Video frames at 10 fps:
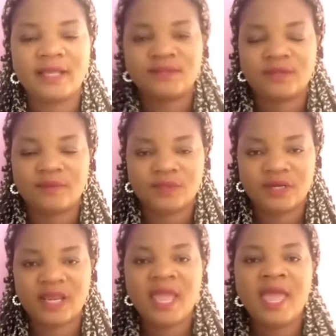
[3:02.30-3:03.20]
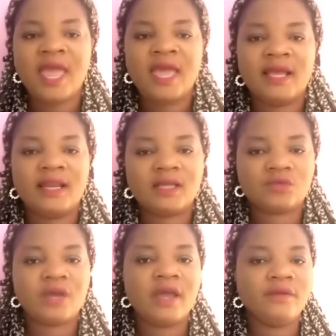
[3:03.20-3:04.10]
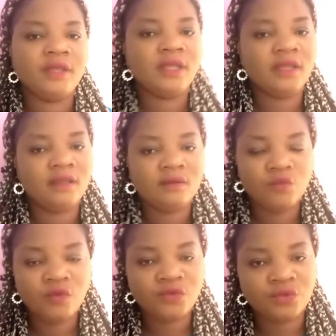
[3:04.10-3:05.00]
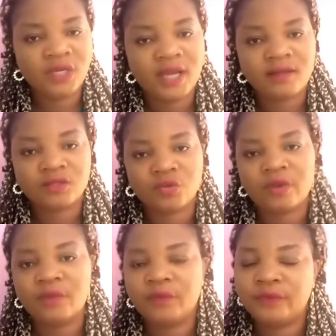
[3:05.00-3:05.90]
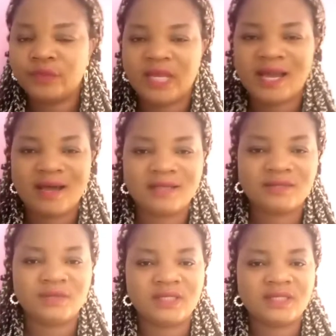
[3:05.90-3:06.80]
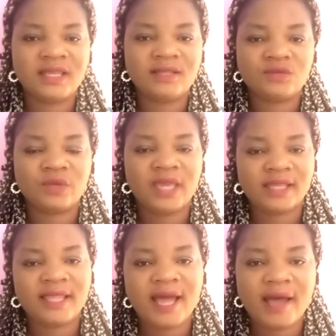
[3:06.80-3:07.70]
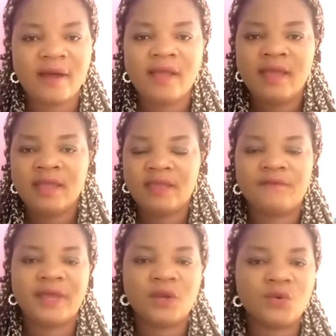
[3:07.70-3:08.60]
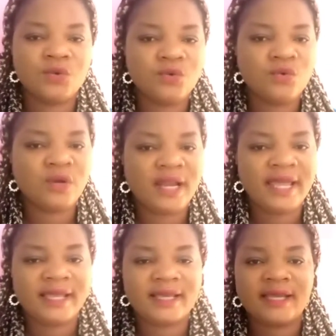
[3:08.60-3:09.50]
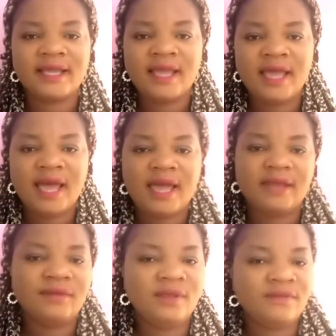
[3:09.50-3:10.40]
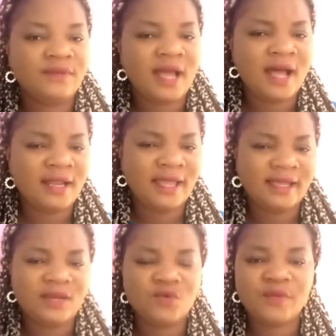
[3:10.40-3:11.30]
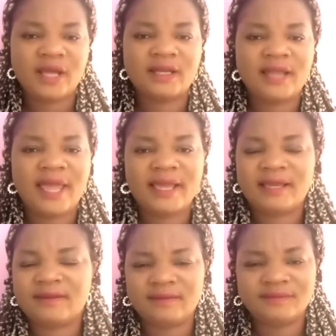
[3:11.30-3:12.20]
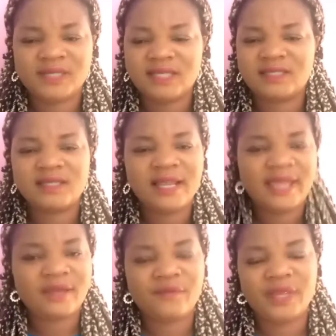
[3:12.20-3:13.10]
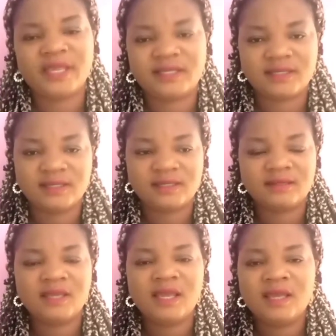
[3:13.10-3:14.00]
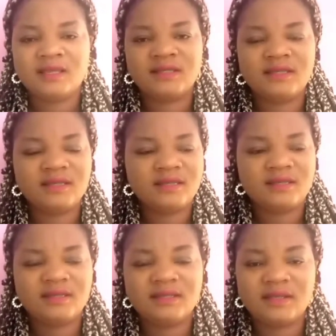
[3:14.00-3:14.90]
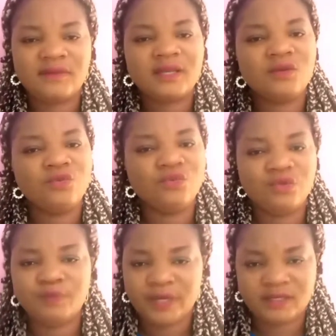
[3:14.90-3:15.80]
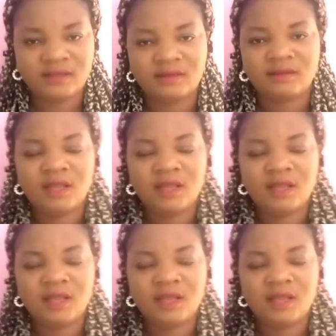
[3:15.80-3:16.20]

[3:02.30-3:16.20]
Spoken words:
I'm sorry, that's why we moved to the house. So when we moved to the house, we stayed together. If I cook, like I give her, like the woman, like she liked me, she's a very good person,